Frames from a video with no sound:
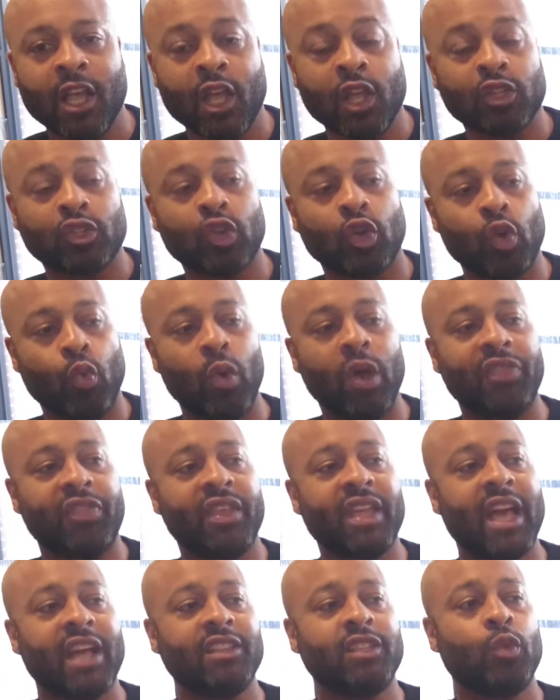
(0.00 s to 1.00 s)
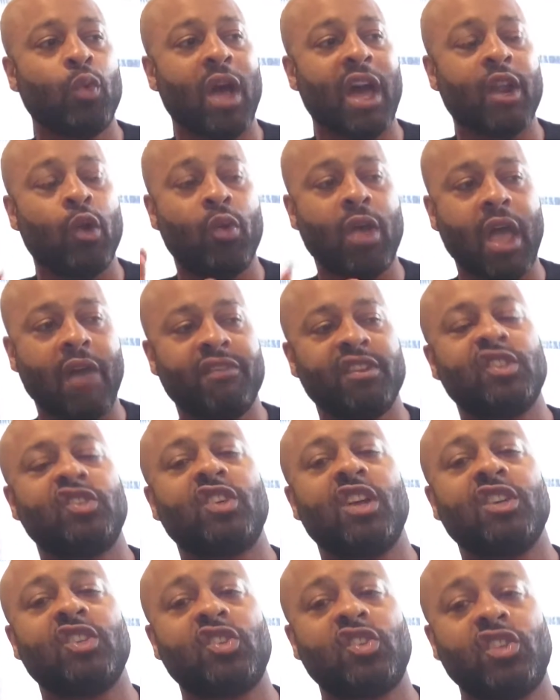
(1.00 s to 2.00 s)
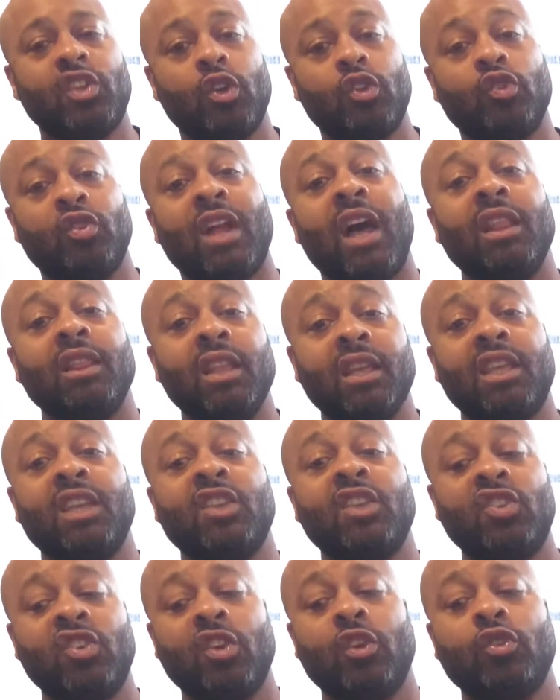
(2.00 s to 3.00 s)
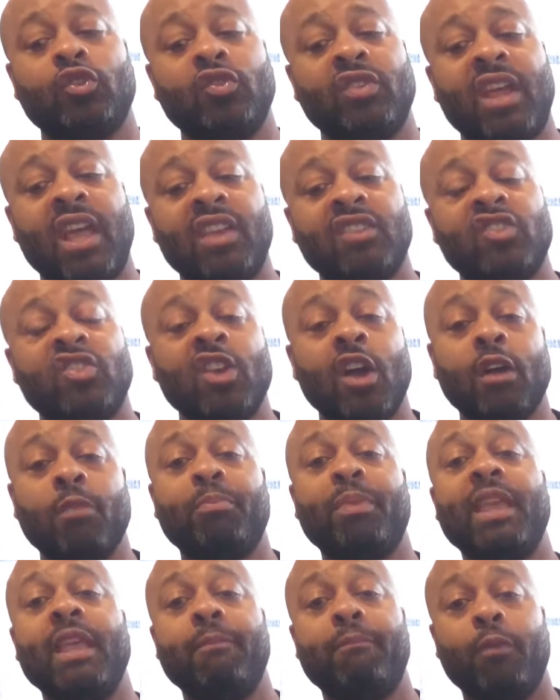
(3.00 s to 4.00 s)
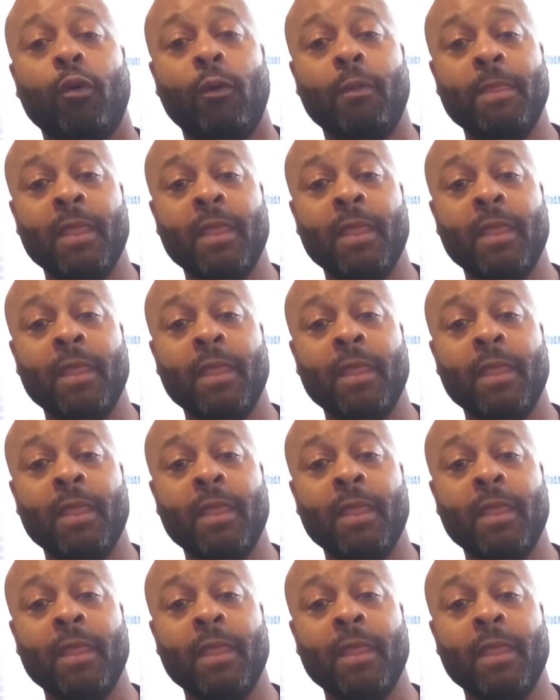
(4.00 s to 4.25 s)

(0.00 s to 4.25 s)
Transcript: So the one thing I do, I don't ever judge children. I look at children as young people.